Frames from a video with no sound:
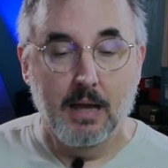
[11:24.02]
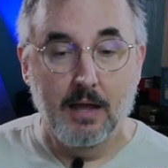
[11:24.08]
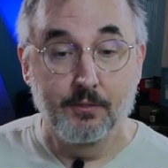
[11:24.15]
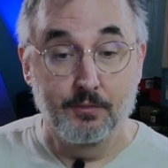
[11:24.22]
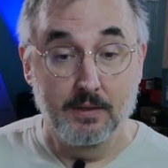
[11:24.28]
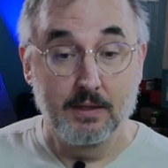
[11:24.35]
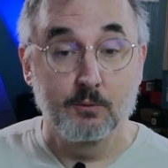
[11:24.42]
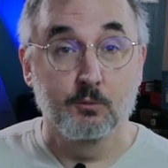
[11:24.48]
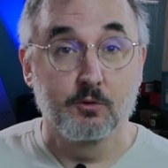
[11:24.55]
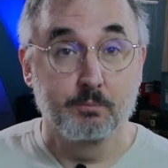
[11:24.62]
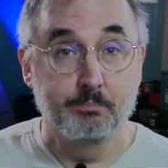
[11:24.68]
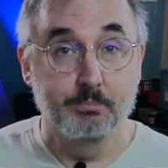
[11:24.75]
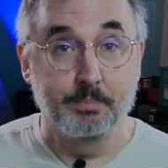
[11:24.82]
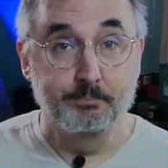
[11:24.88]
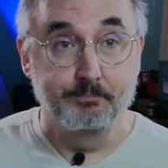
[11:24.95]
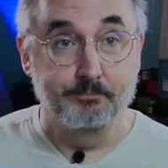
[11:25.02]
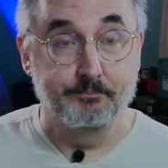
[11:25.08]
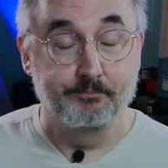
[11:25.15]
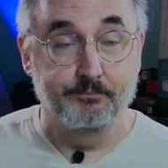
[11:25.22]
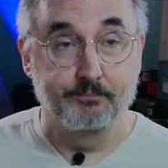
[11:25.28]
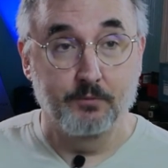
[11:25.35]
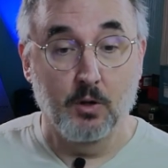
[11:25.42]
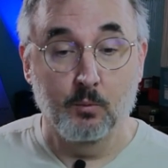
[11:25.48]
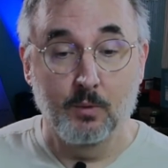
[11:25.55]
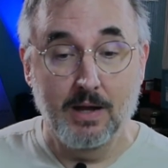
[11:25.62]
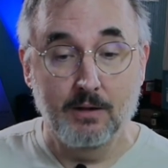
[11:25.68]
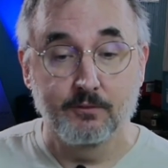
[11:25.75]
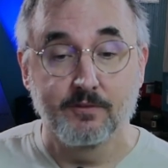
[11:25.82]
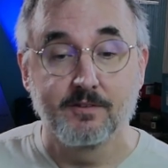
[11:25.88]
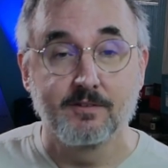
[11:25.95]
I think it was
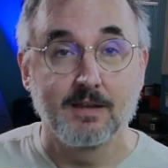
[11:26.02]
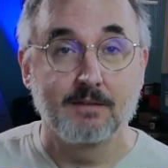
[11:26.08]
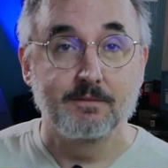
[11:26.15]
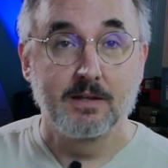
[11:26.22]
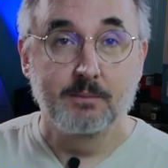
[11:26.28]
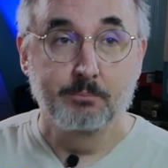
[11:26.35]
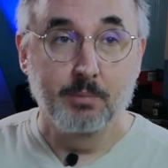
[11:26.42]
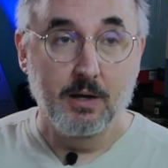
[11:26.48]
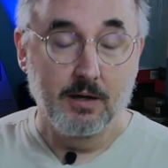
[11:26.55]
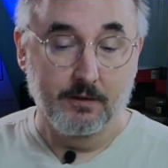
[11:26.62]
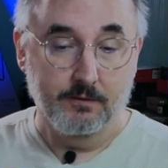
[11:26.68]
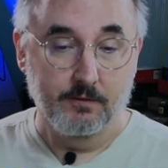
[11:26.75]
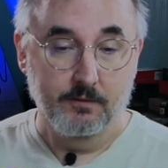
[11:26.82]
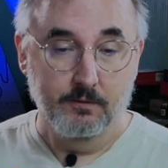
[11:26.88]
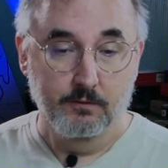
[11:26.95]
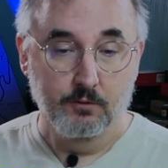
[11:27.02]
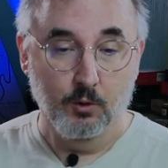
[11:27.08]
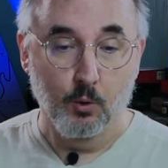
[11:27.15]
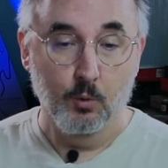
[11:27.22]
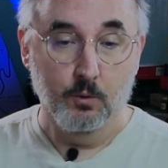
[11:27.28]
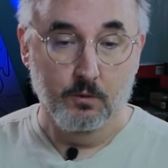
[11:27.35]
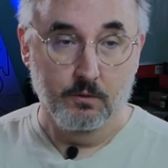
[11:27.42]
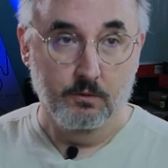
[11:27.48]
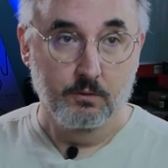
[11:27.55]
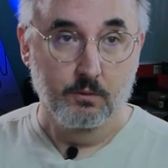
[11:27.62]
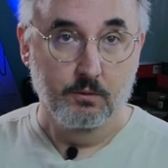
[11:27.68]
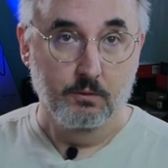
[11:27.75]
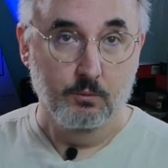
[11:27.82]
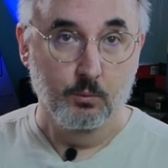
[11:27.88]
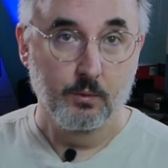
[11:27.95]
around 70 bucks total
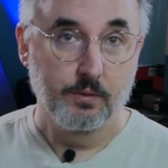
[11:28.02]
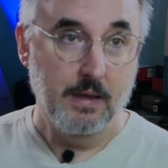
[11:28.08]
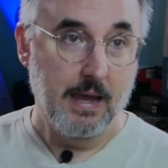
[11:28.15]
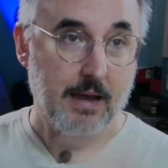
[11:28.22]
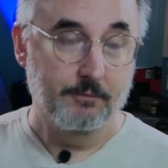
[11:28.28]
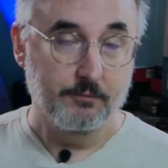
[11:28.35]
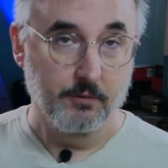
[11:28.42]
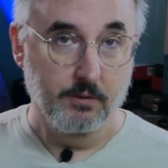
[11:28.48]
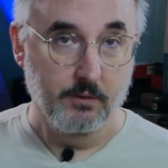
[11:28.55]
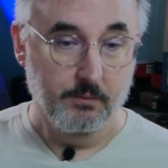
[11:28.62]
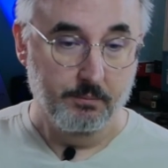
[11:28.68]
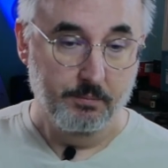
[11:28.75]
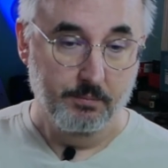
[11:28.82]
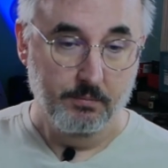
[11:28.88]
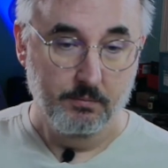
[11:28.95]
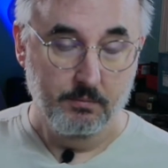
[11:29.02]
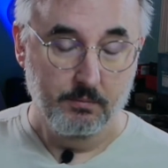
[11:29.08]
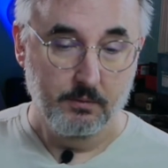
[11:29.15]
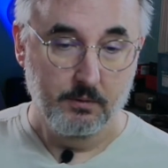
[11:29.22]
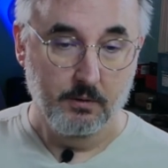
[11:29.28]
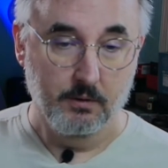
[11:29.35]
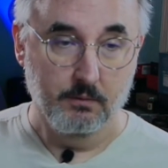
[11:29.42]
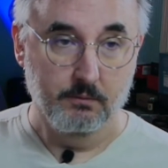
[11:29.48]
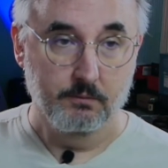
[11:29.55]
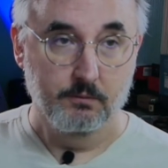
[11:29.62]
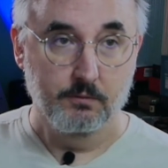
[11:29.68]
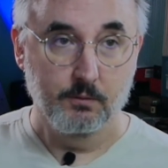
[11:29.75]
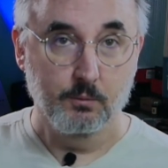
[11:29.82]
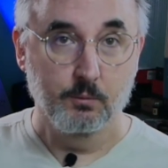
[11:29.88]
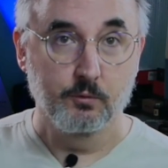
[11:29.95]
with after the, you know,
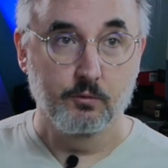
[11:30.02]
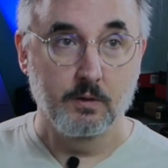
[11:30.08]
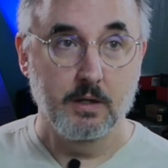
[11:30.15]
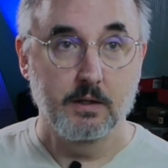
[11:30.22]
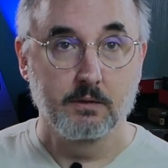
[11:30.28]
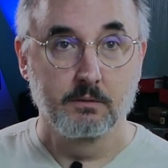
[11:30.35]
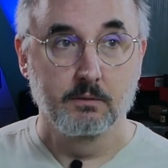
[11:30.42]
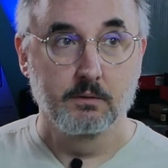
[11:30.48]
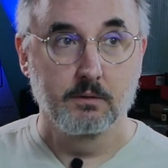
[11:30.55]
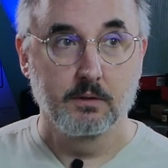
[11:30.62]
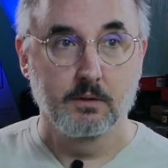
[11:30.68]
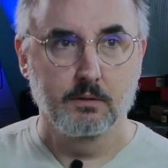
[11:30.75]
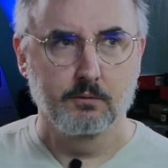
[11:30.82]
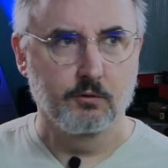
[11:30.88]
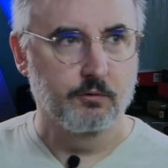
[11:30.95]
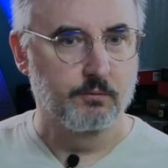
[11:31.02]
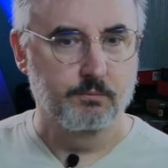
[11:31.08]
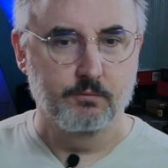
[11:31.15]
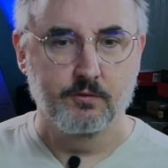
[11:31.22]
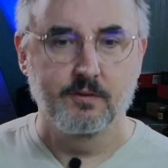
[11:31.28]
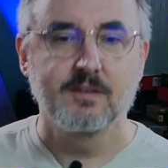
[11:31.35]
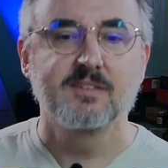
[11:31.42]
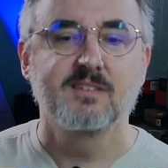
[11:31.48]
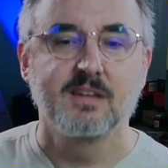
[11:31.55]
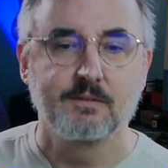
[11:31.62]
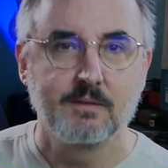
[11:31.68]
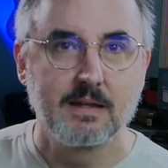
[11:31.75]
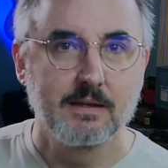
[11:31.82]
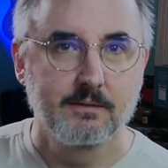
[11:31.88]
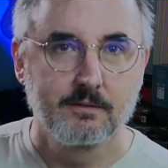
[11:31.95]
so it was like, or
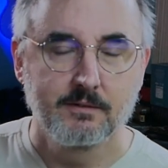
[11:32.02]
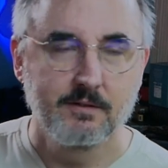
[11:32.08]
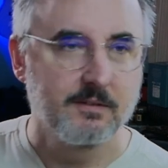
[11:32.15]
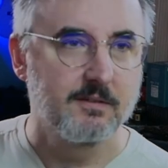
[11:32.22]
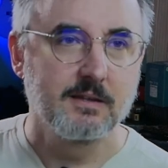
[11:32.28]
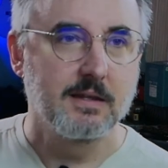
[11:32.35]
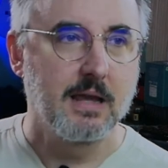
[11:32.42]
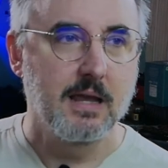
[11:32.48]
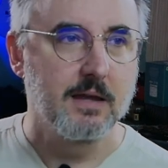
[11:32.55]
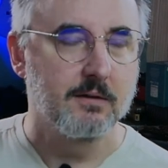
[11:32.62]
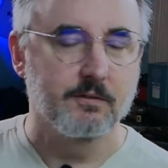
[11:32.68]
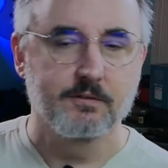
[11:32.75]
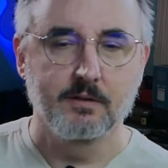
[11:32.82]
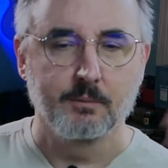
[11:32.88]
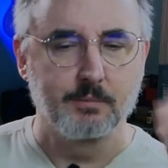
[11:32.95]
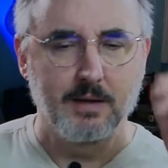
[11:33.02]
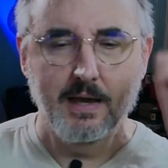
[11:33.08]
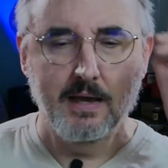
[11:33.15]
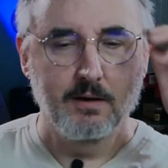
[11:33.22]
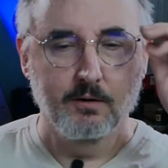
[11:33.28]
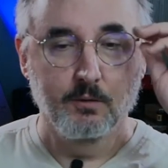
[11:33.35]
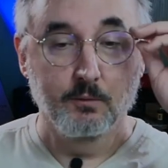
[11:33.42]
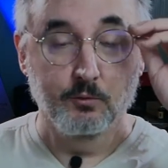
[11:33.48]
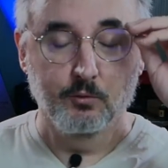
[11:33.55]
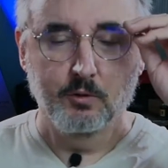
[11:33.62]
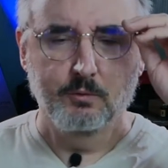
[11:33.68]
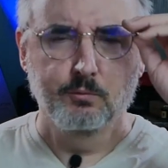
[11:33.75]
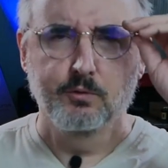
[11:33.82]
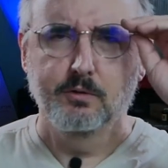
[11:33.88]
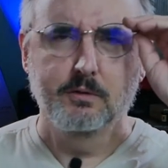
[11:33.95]
68 or something. I don't know.
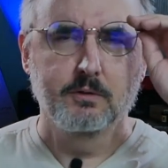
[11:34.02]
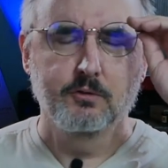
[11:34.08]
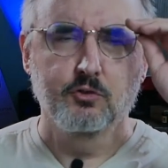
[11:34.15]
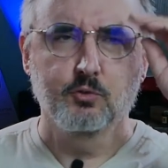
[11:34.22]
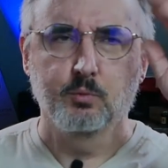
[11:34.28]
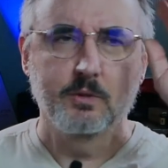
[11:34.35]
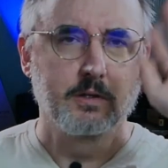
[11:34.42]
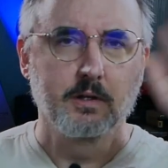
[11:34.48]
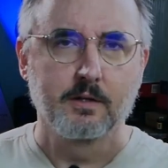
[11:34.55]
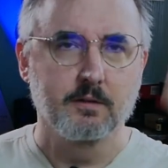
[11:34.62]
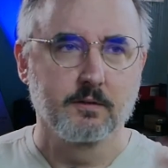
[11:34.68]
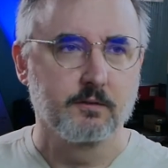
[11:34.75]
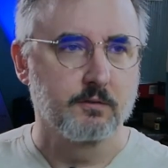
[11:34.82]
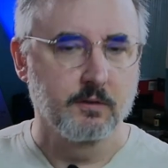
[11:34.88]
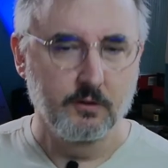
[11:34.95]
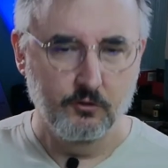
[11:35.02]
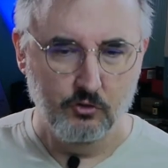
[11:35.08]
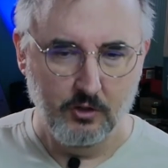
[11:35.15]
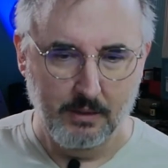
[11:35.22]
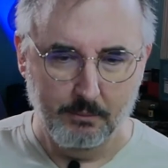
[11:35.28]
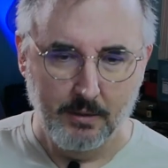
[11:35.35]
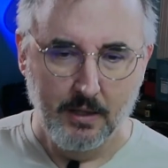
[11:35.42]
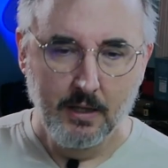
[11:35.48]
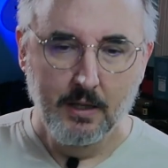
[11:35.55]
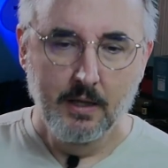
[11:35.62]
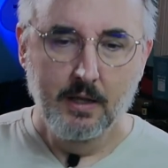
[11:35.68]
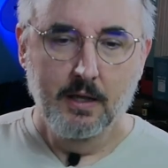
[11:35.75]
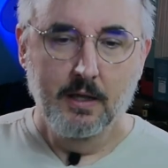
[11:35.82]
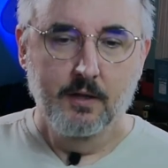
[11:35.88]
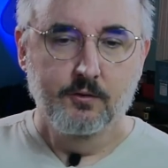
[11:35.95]
It was just ridiculously cheap.
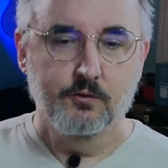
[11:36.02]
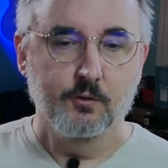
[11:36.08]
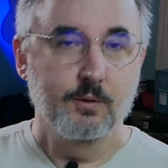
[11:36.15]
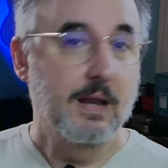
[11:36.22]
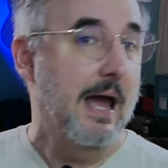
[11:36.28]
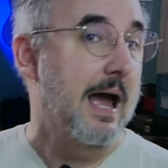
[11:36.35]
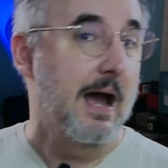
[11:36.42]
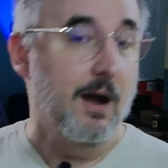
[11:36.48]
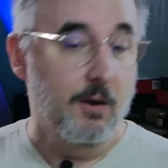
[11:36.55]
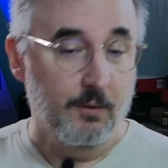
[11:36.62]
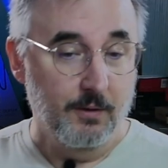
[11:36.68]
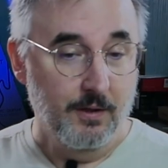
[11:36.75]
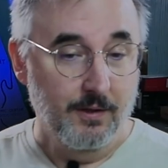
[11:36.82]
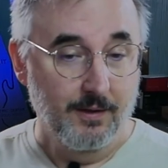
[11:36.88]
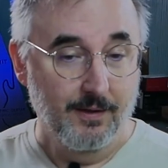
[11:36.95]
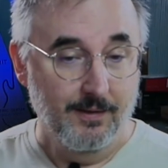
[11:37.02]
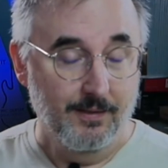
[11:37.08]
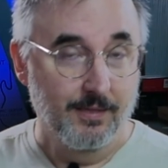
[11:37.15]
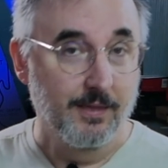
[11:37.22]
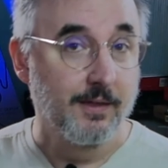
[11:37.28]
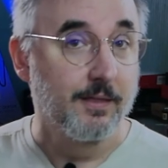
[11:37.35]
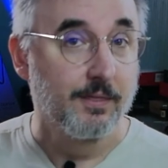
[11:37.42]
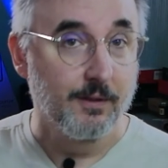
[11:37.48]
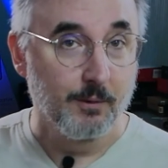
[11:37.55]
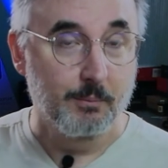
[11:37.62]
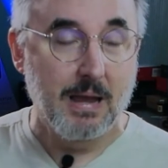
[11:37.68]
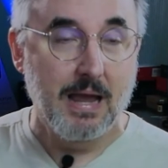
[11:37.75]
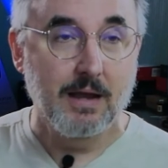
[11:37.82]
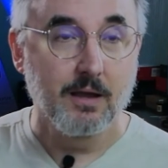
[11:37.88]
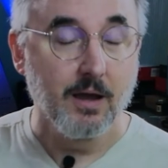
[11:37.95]
So now they're
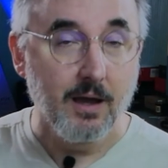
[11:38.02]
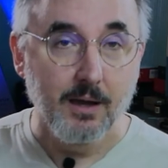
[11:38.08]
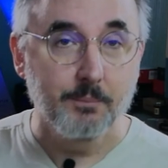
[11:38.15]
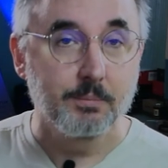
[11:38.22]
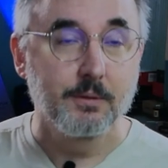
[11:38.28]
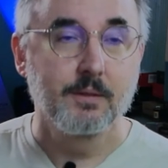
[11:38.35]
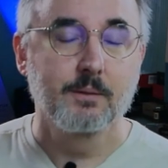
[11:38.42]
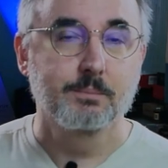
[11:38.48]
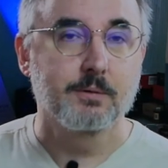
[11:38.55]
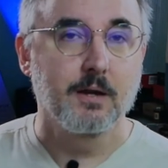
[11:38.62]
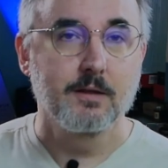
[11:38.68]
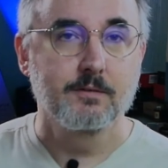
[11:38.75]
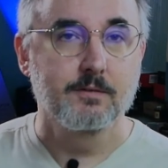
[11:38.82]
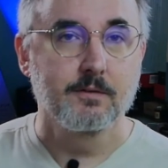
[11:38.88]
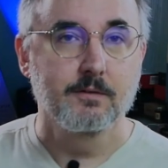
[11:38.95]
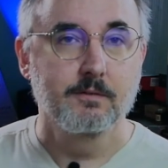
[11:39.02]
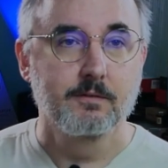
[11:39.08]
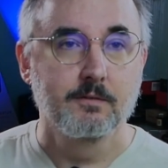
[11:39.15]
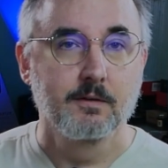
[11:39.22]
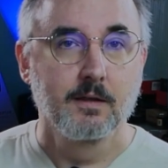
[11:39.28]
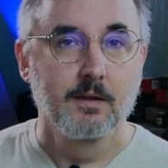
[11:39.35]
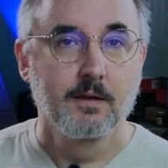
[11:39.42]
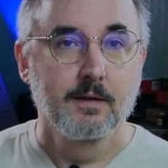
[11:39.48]
back up and the price is